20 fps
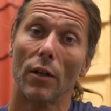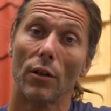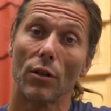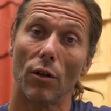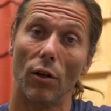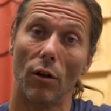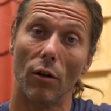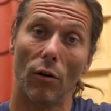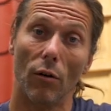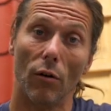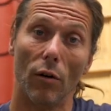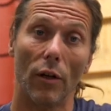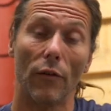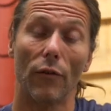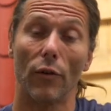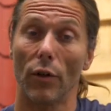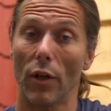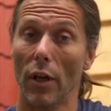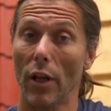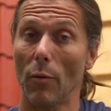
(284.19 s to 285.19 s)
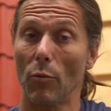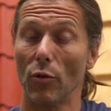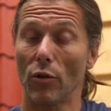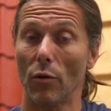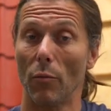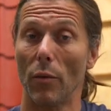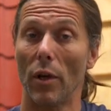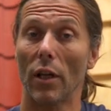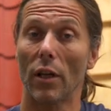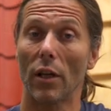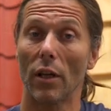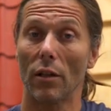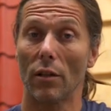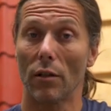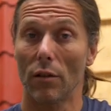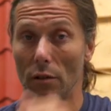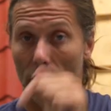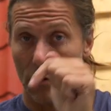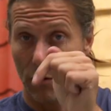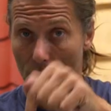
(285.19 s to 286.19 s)
So if you're not able to make
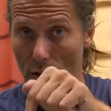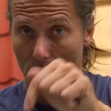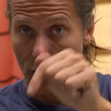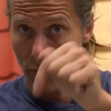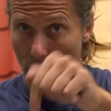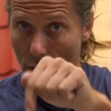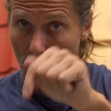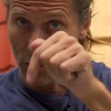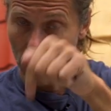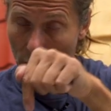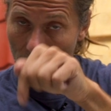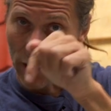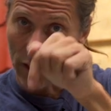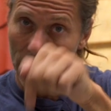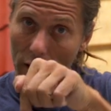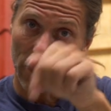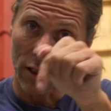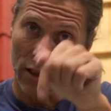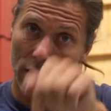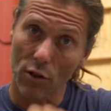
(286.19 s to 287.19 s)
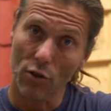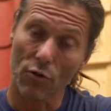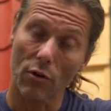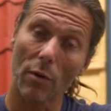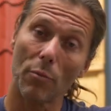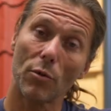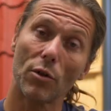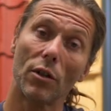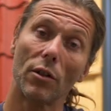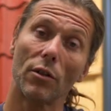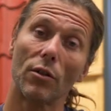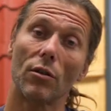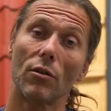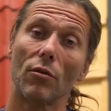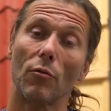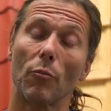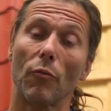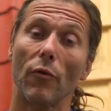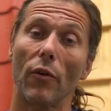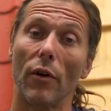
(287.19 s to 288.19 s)
it, just follow the link in the description
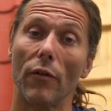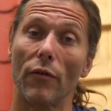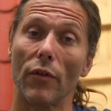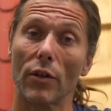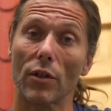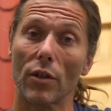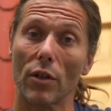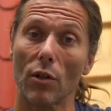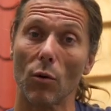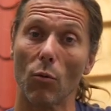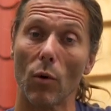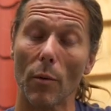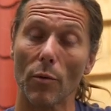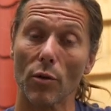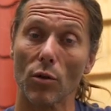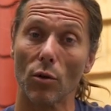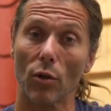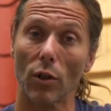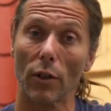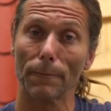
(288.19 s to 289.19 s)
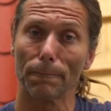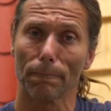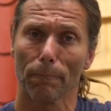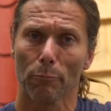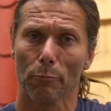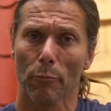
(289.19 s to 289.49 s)
to visit the web store.